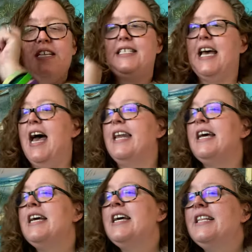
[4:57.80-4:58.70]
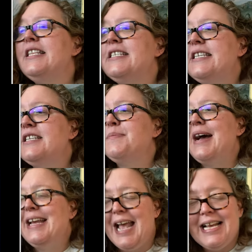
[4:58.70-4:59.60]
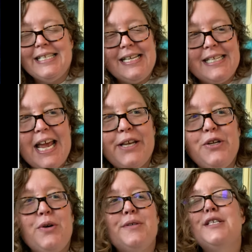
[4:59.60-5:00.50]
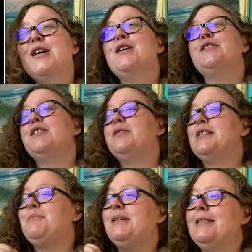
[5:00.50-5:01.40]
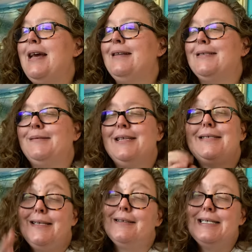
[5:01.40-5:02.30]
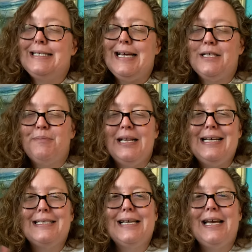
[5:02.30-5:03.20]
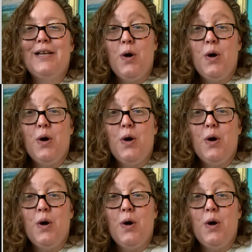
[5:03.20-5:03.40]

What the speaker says: the Dead. This is by Casey Daniels. So this book takes, this series takes place in